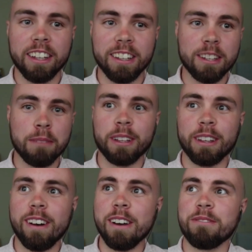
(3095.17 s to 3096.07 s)
And there's
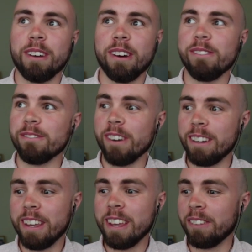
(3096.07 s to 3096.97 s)
something that I felt
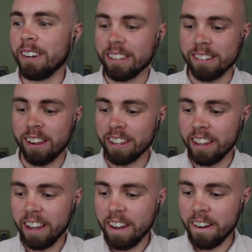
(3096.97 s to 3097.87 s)
very deeply as like,